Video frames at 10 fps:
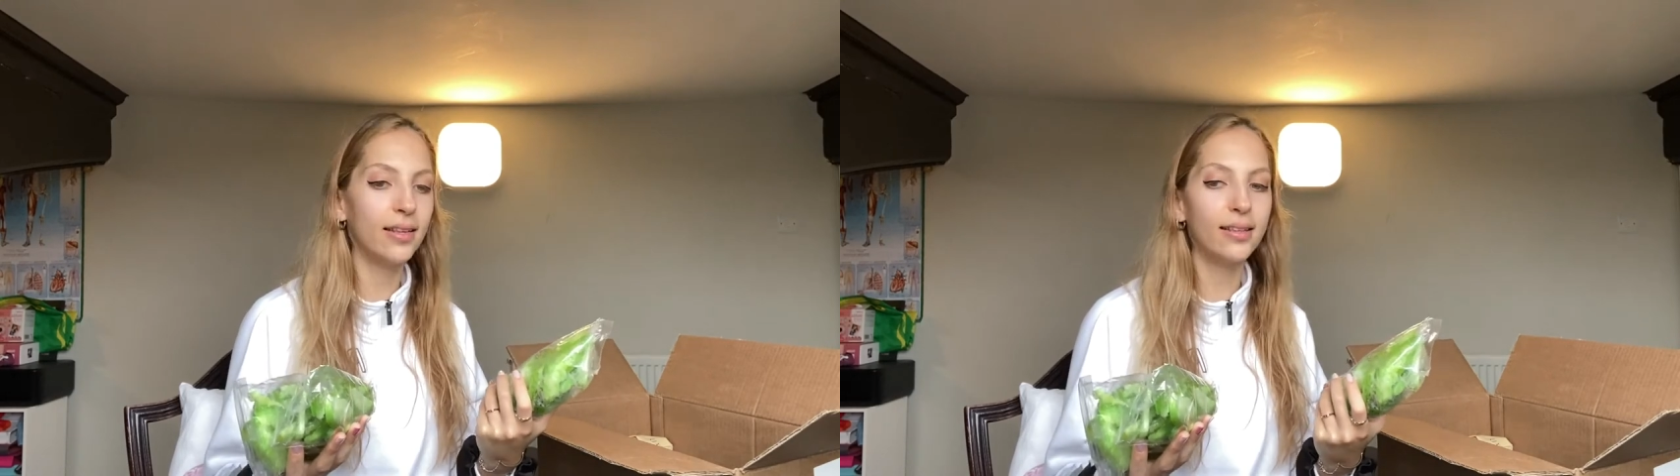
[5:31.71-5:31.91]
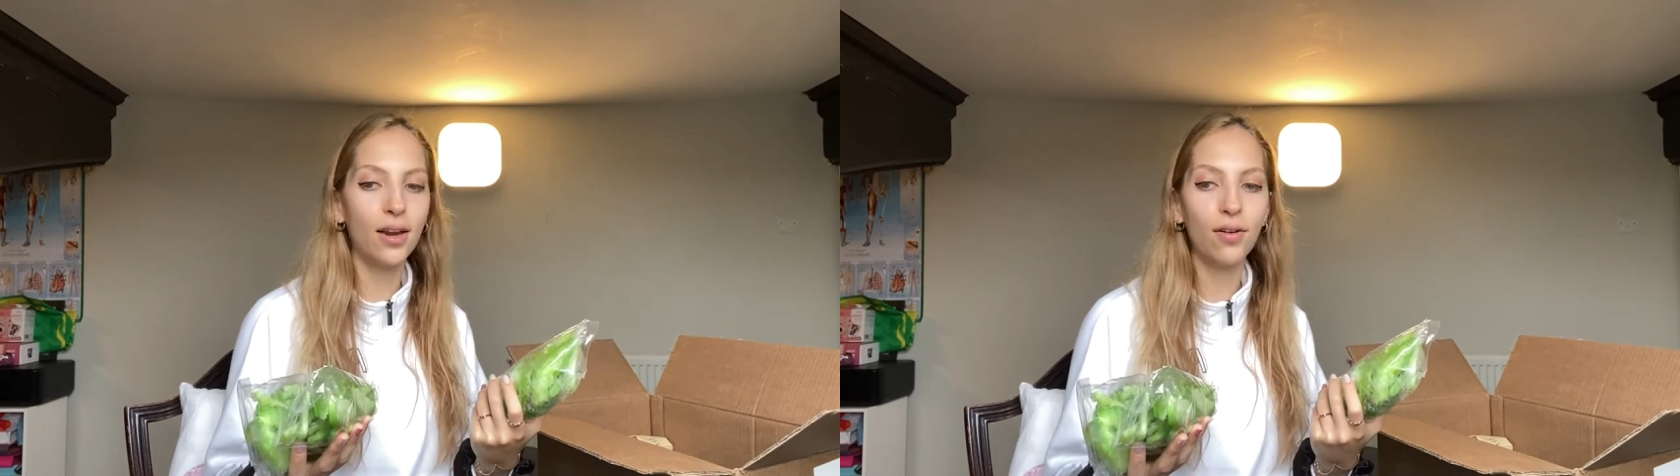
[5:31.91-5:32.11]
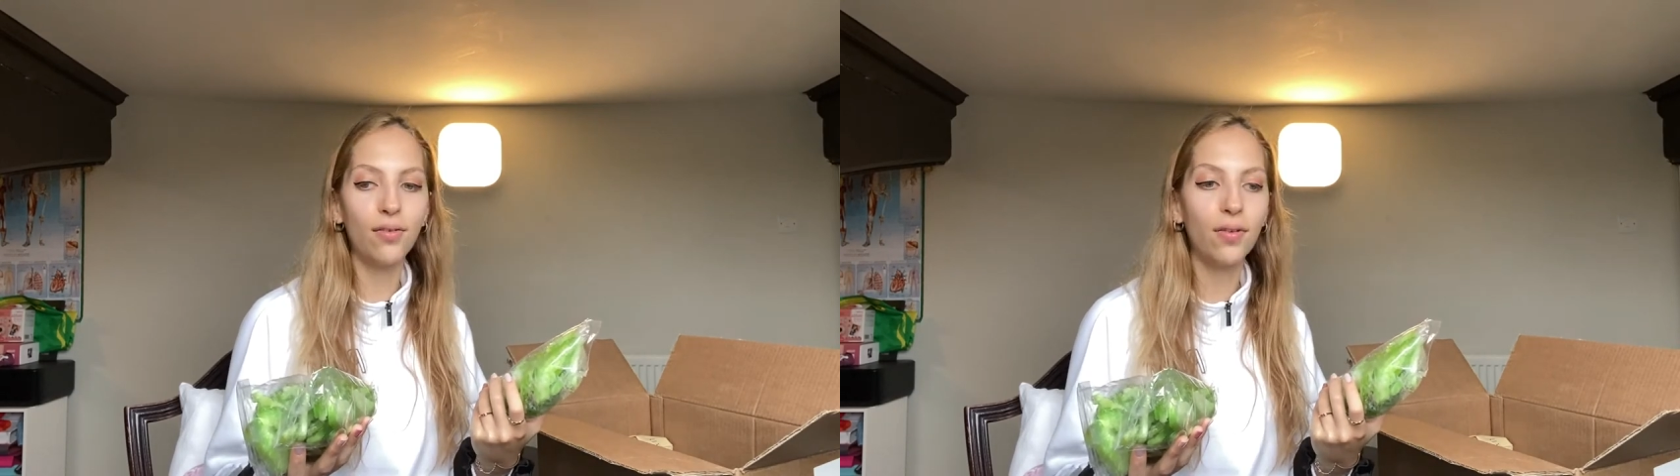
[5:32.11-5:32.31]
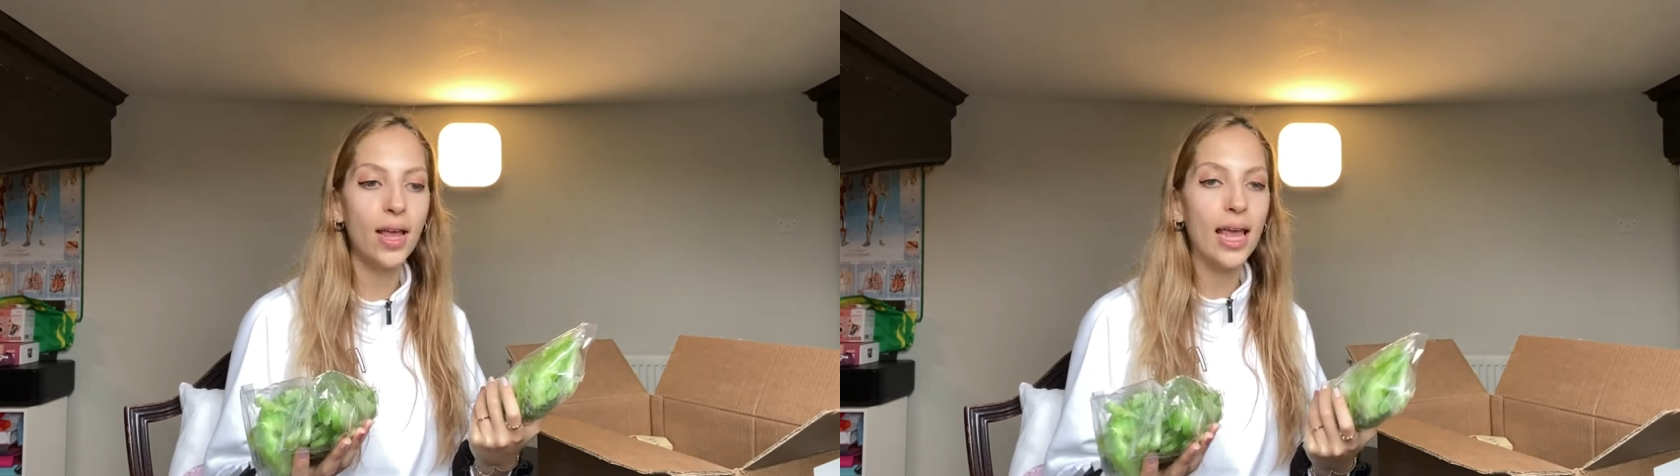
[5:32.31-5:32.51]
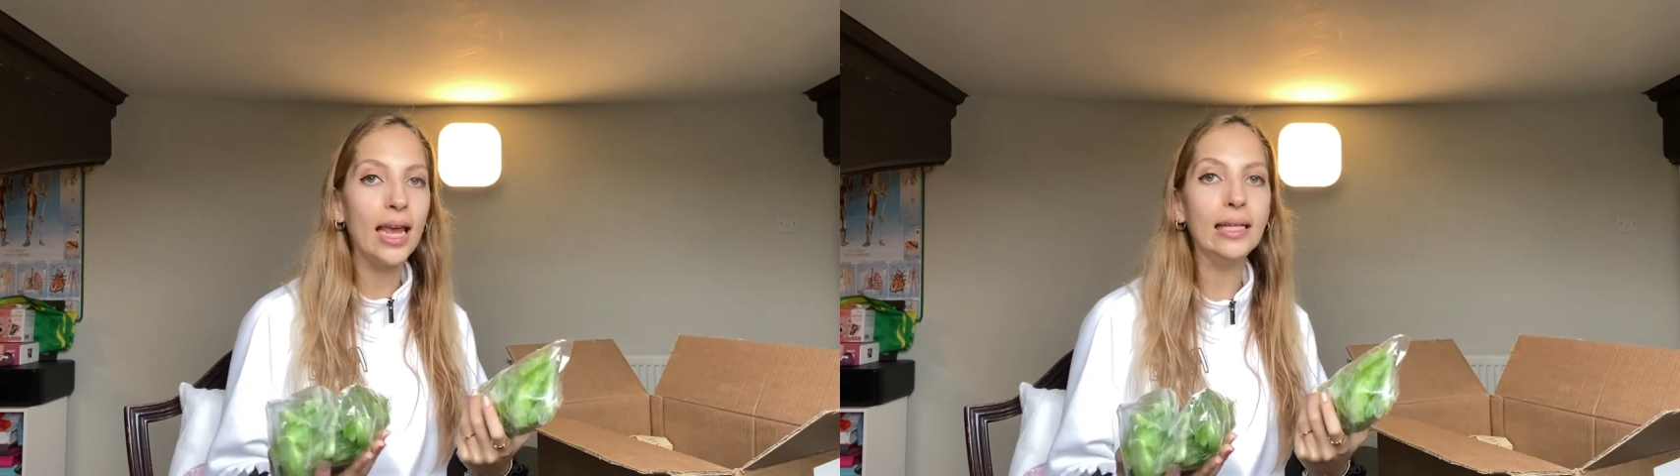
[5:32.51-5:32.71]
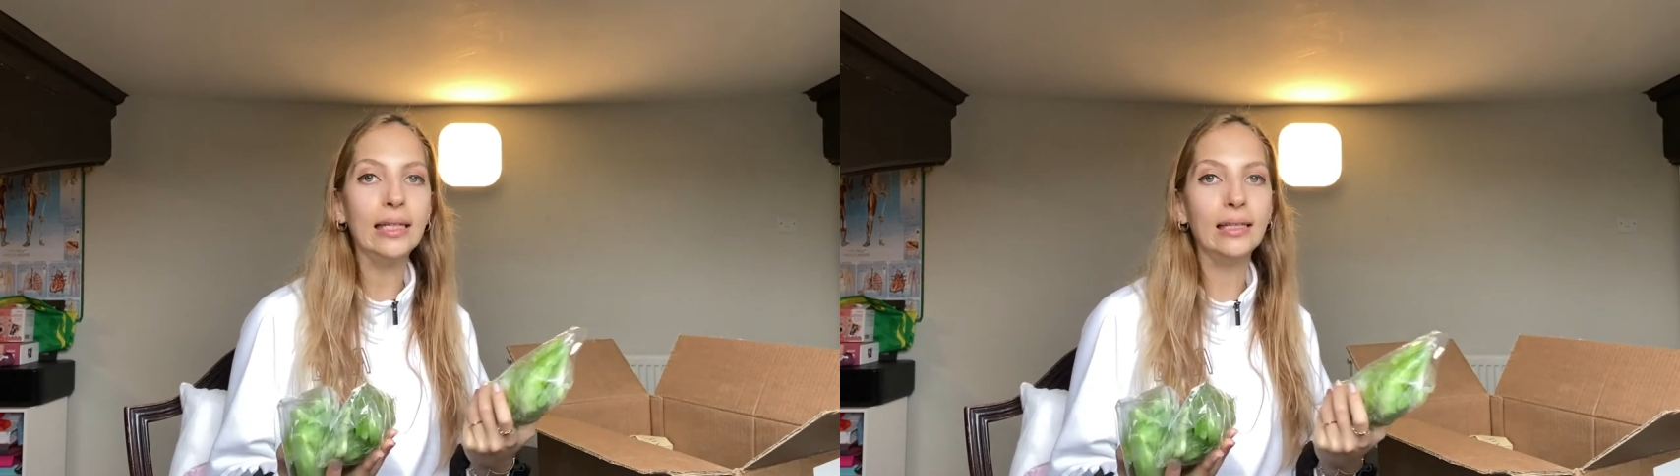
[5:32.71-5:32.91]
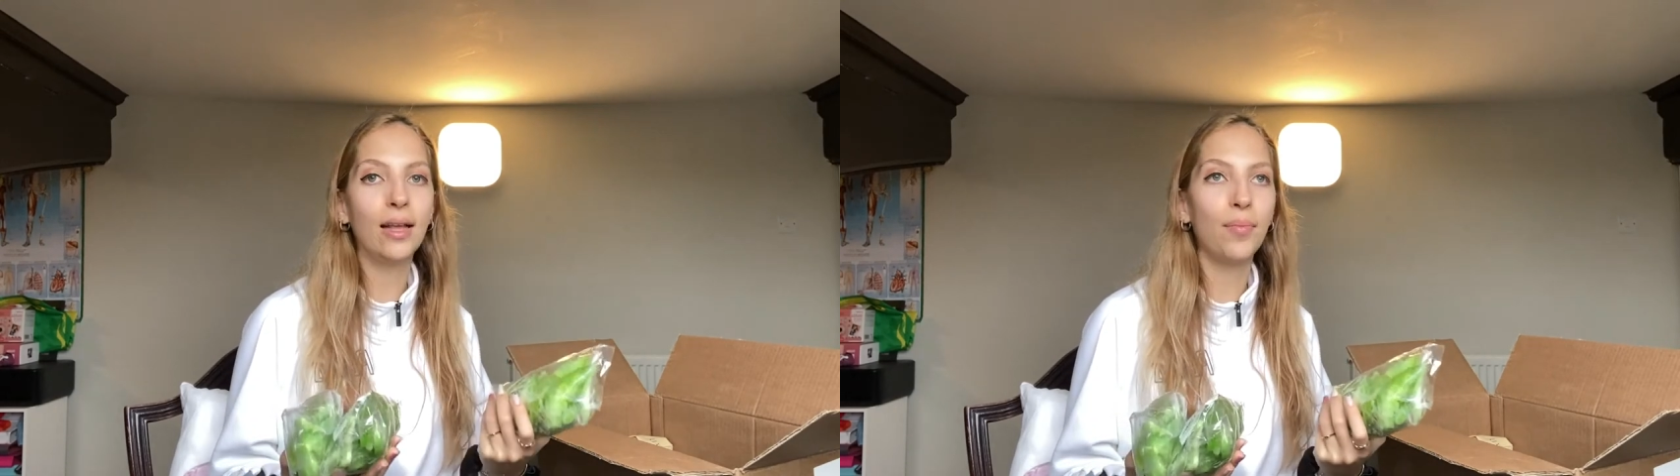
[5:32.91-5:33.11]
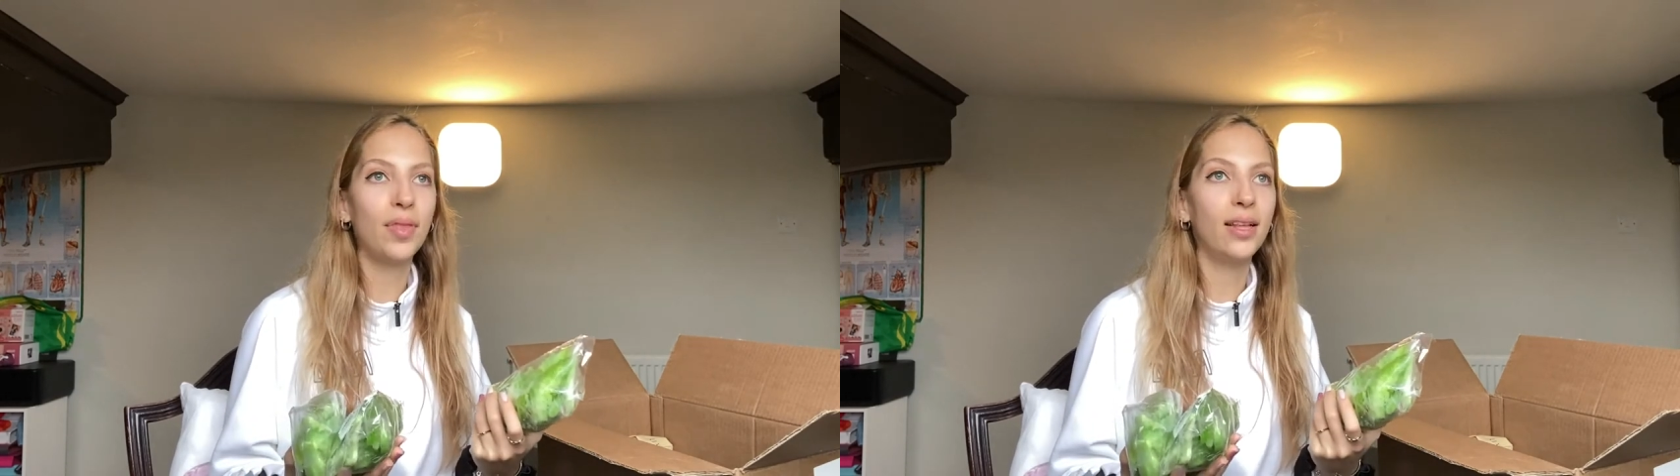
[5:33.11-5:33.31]
instead of eating
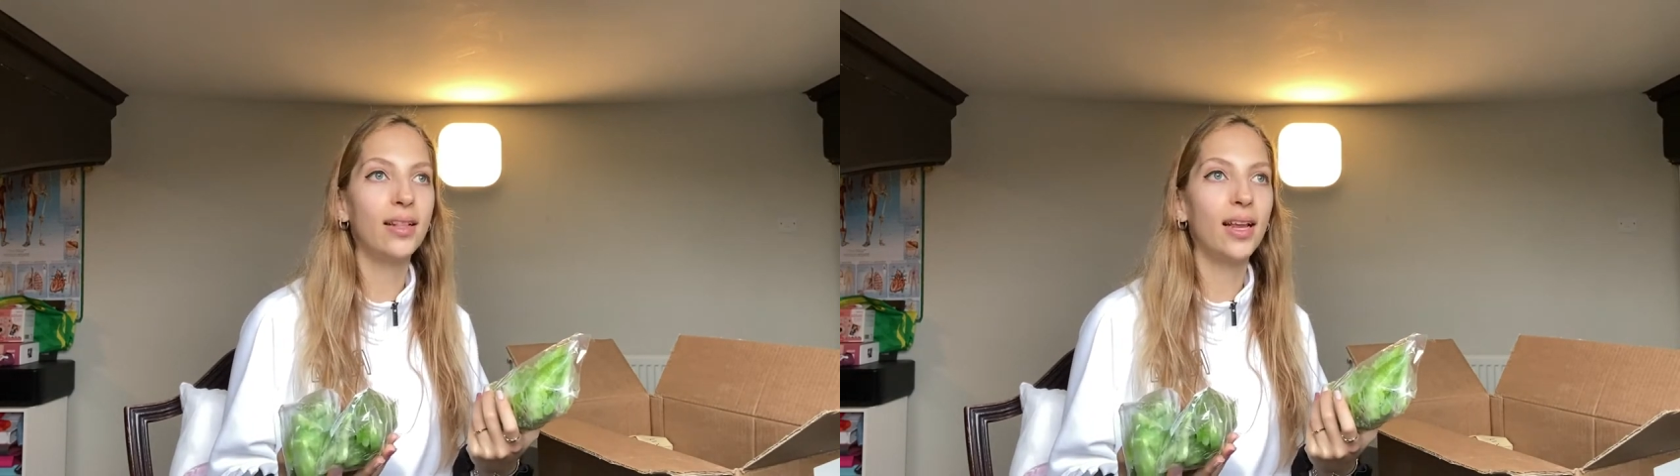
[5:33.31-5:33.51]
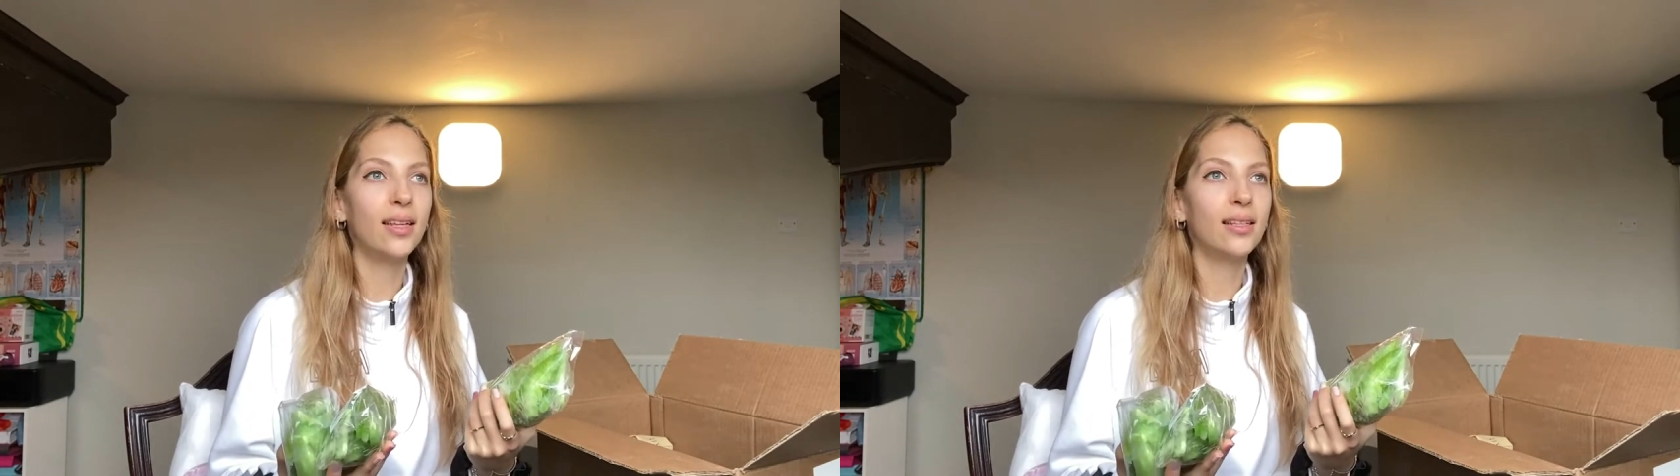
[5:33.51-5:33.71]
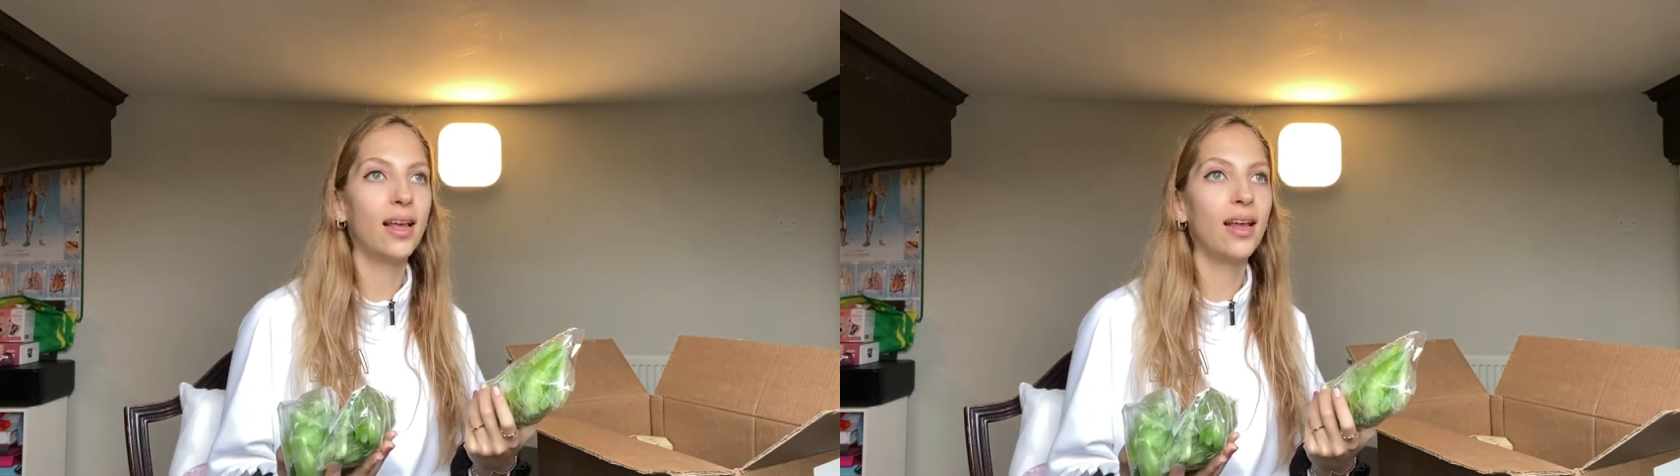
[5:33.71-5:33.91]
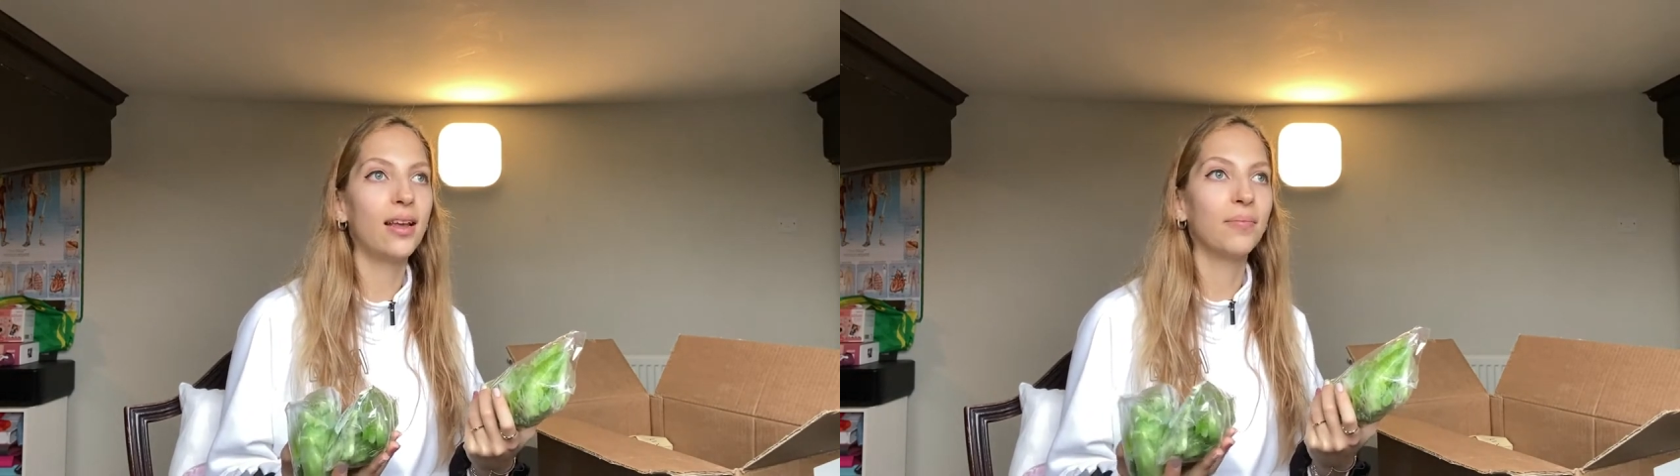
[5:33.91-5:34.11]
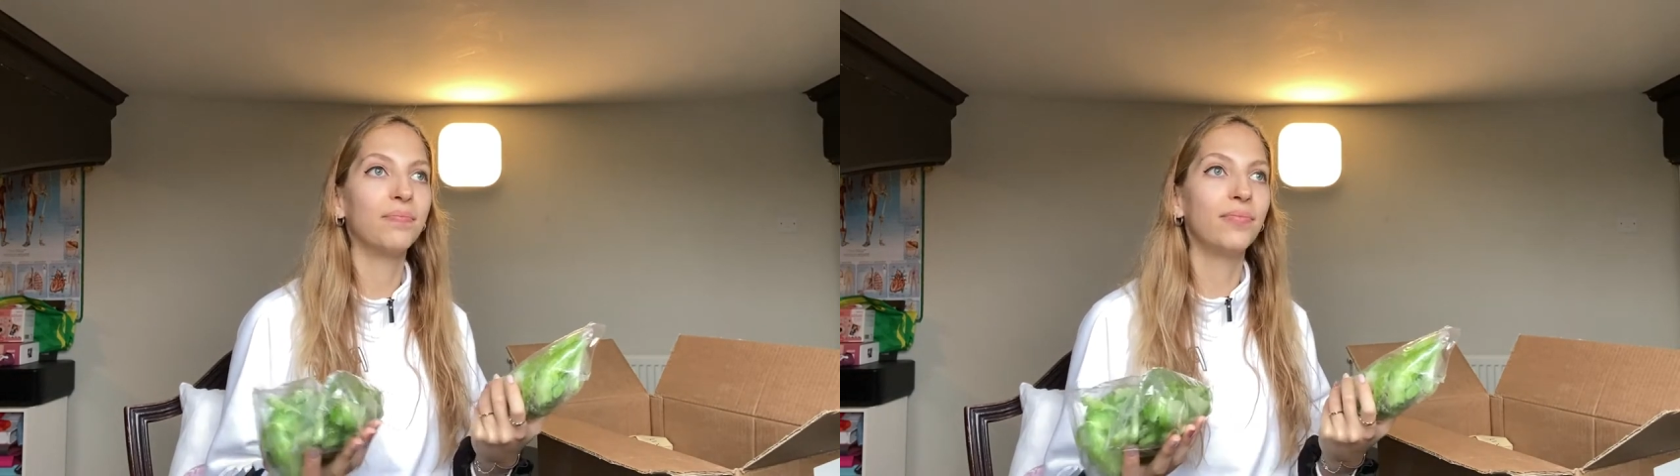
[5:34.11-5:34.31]
something that is like,